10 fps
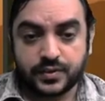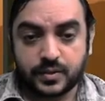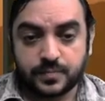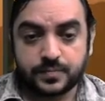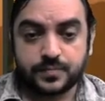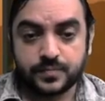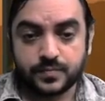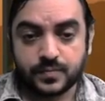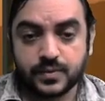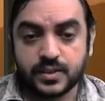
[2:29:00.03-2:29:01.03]
risk.
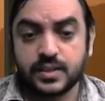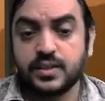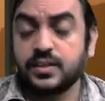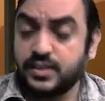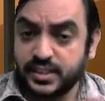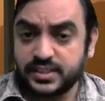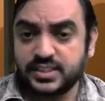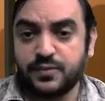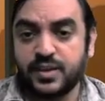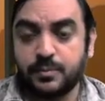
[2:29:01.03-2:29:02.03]
This is
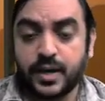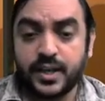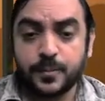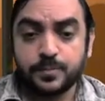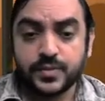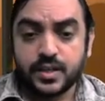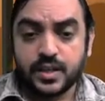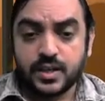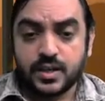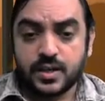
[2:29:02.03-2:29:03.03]
given by
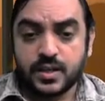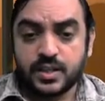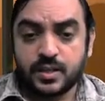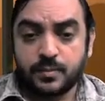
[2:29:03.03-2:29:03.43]
uh, the